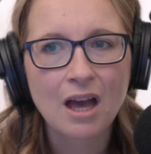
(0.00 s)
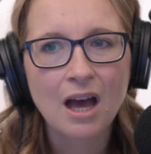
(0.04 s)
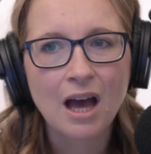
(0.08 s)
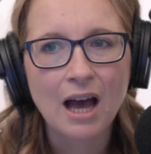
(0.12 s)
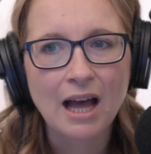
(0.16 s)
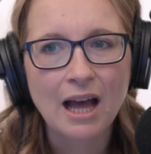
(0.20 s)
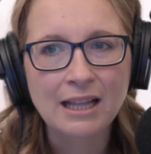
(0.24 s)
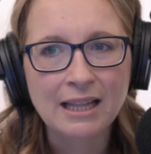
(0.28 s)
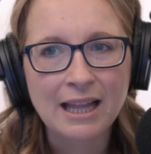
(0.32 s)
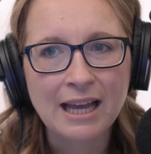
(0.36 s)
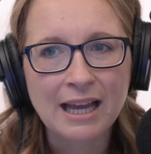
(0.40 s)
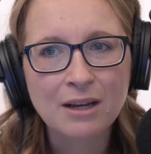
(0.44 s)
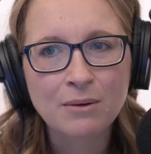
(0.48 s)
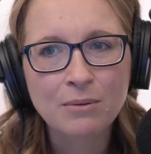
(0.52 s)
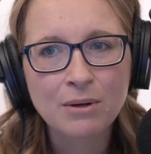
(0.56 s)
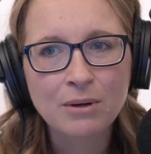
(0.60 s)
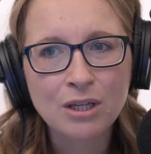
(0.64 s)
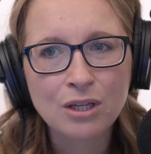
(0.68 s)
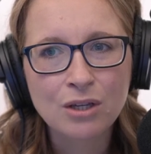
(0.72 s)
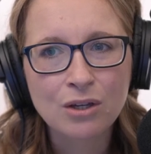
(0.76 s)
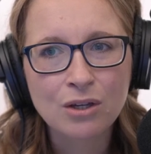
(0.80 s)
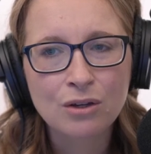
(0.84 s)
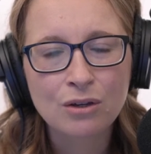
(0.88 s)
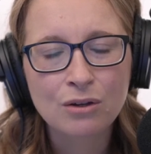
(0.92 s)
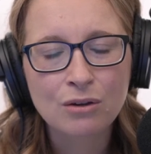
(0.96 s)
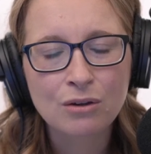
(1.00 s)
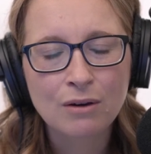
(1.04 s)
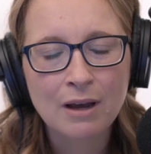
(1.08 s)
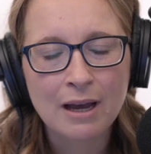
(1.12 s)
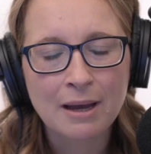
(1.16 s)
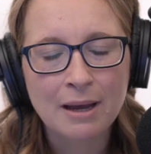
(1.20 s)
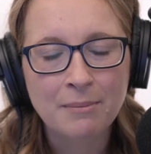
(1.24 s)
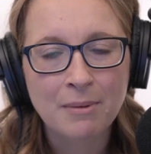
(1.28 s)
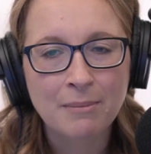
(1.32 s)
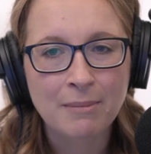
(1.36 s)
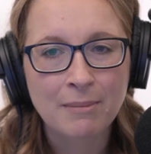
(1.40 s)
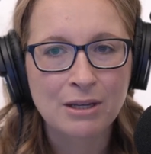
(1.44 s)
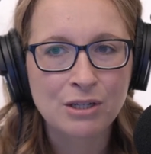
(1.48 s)
I like what you
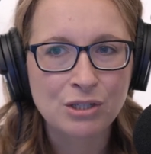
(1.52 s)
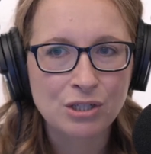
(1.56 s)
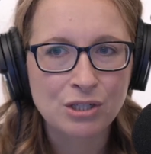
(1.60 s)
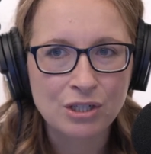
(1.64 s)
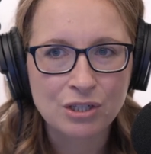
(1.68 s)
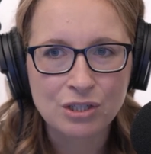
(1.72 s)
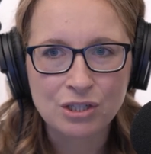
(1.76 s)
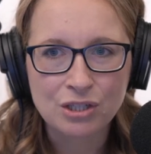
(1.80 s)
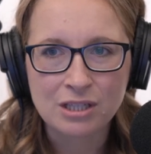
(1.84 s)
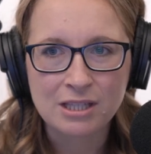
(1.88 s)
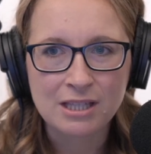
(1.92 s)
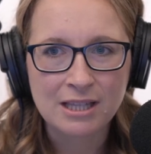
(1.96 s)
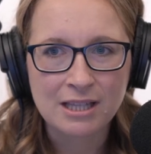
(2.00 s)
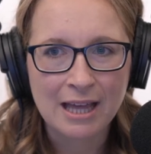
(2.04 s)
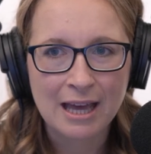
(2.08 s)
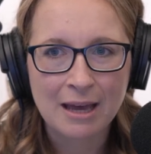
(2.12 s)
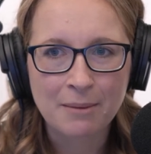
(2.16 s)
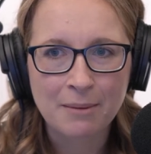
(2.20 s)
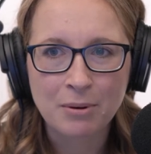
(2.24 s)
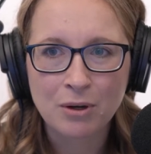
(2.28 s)
um, mentioned just there,